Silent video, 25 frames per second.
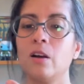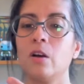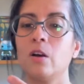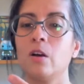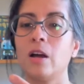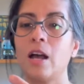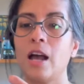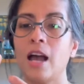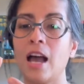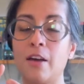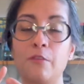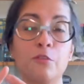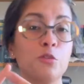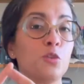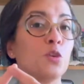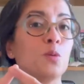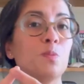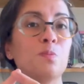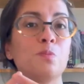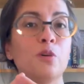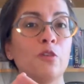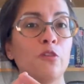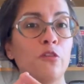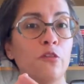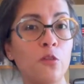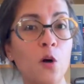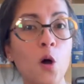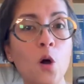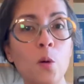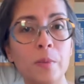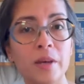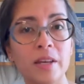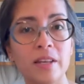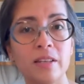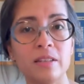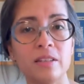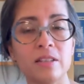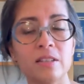have good
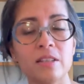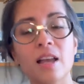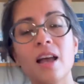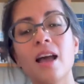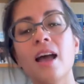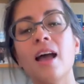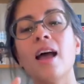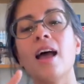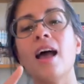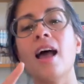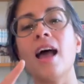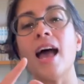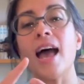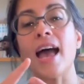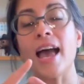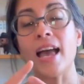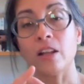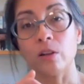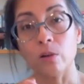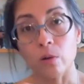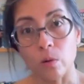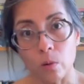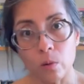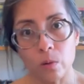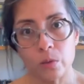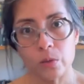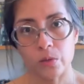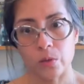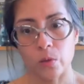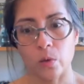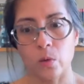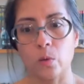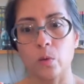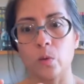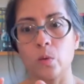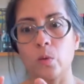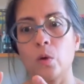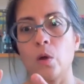performance, and
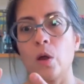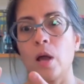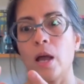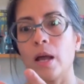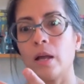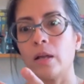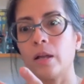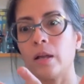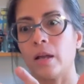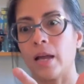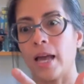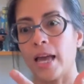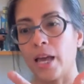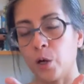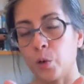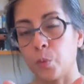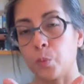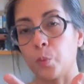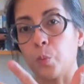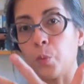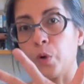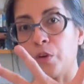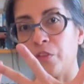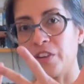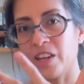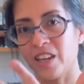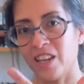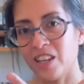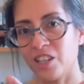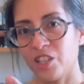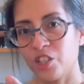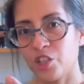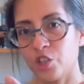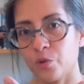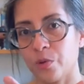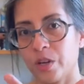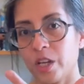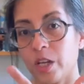also help with
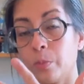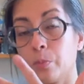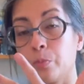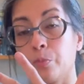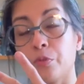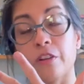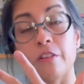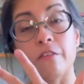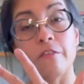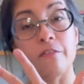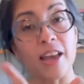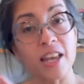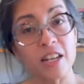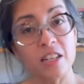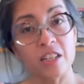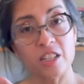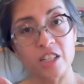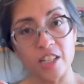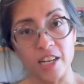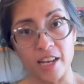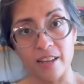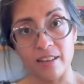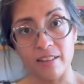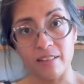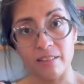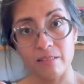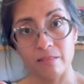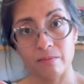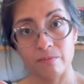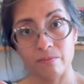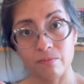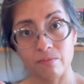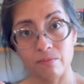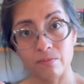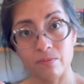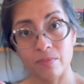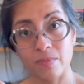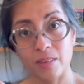injury prevention.
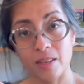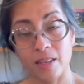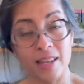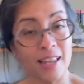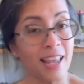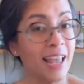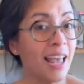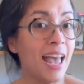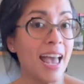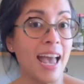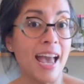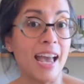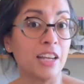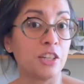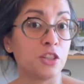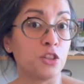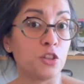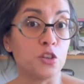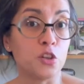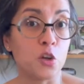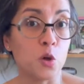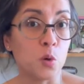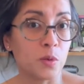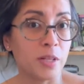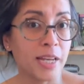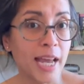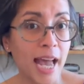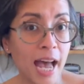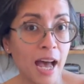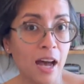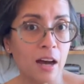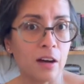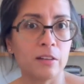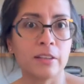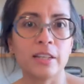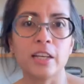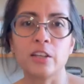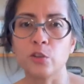As you know
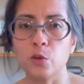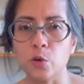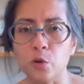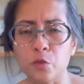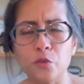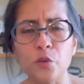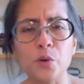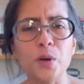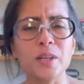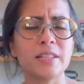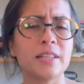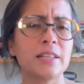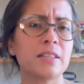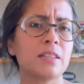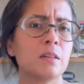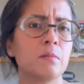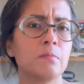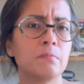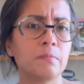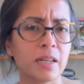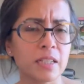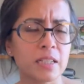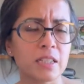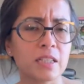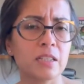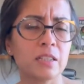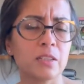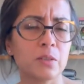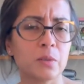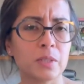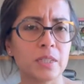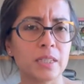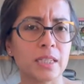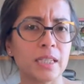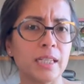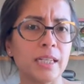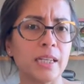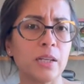now that your voice is a
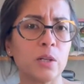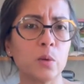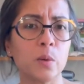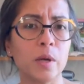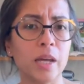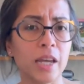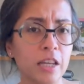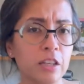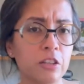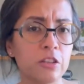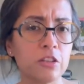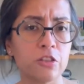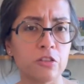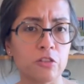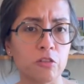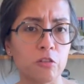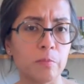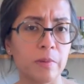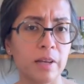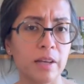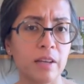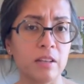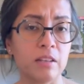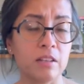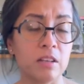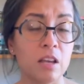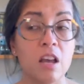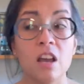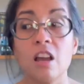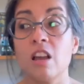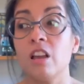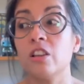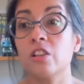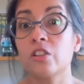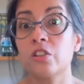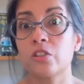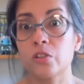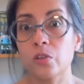musculoskeletal instrument,
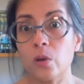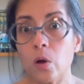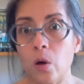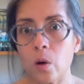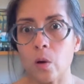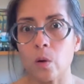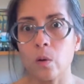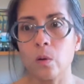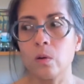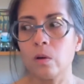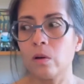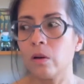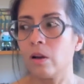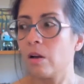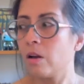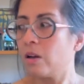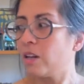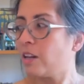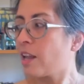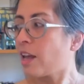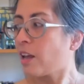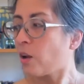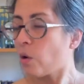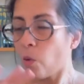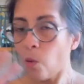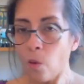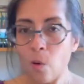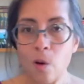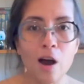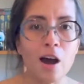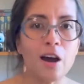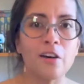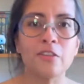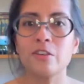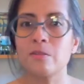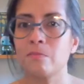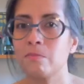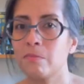so like all
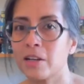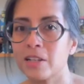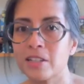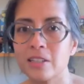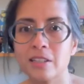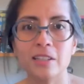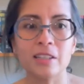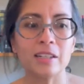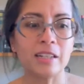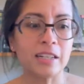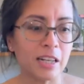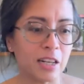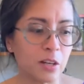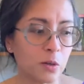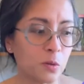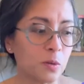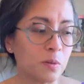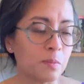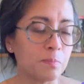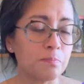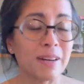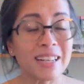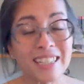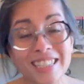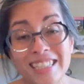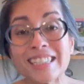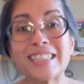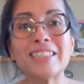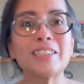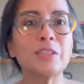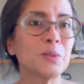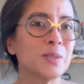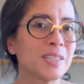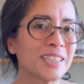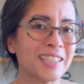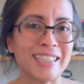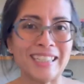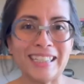other
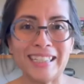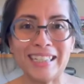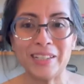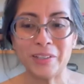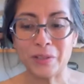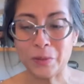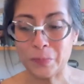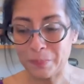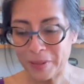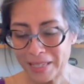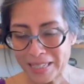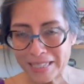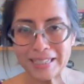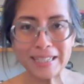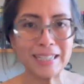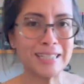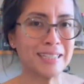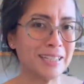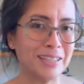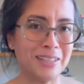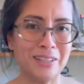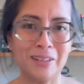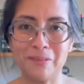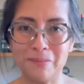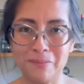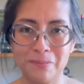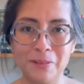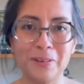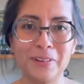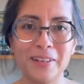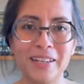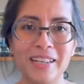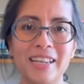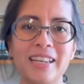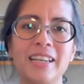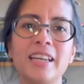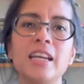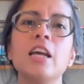musculoskeletal business in your
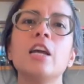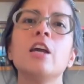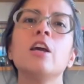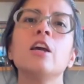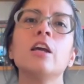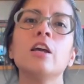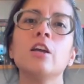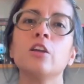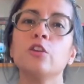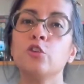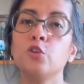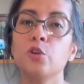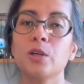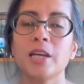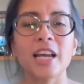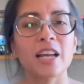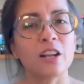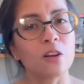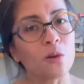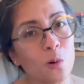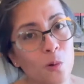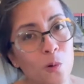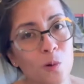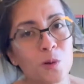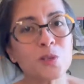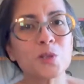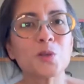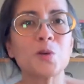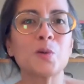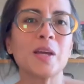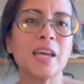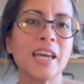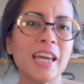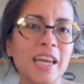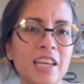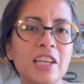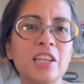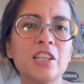body, you can also
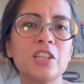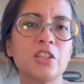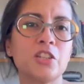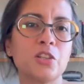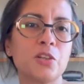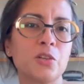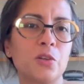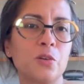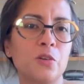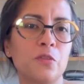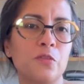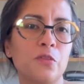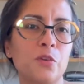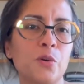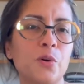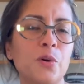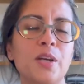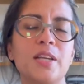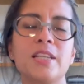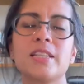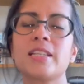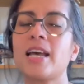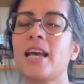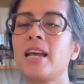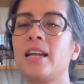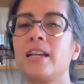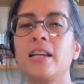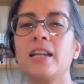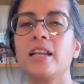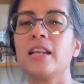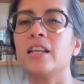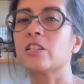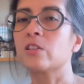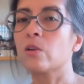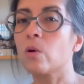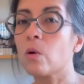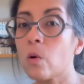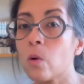injure your voice, and it
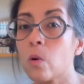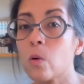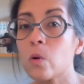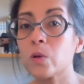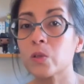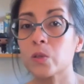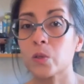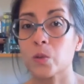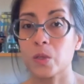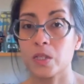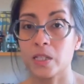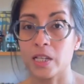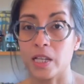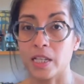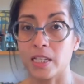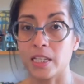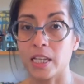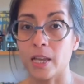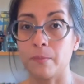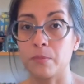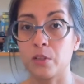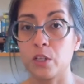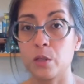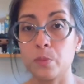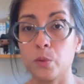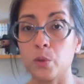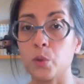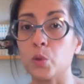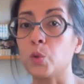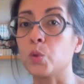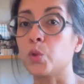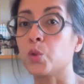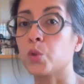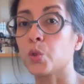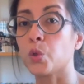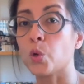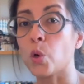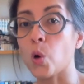is also susceptible
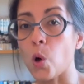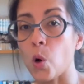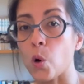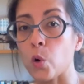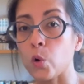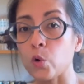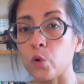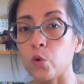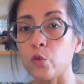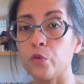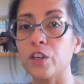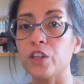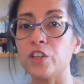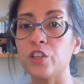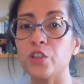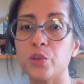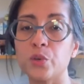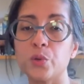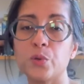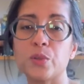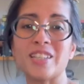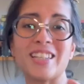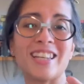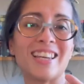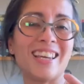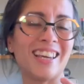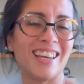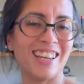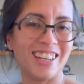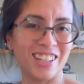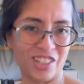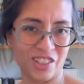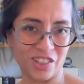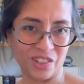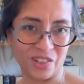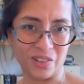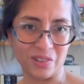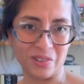to overuse
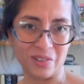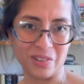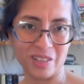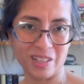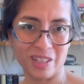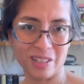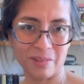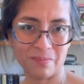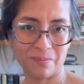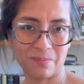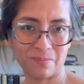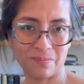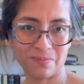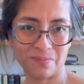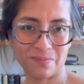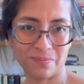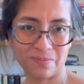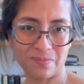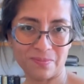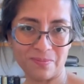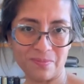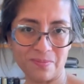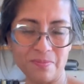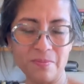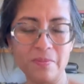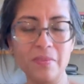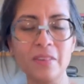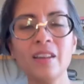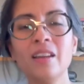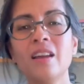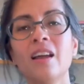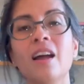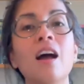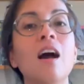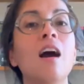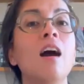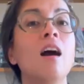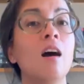issues.
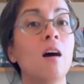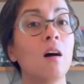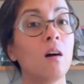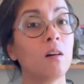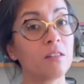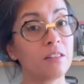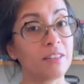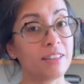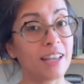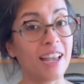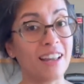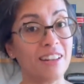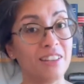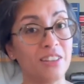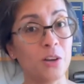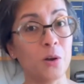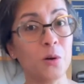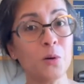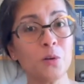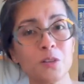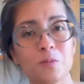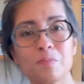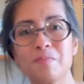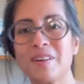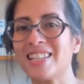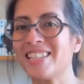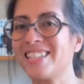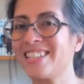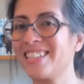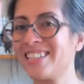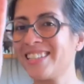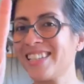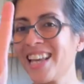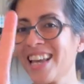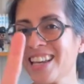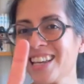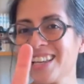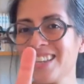On that note, my
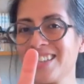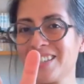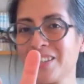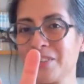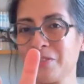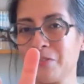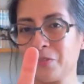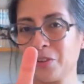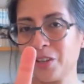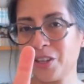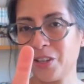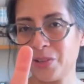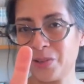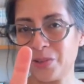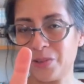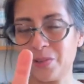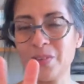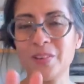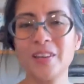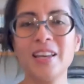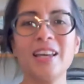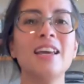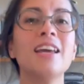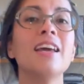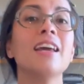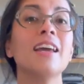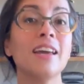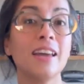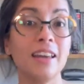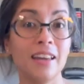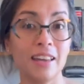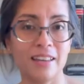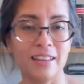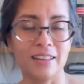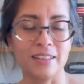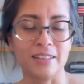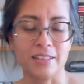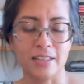second tip for you
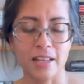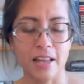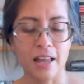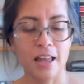is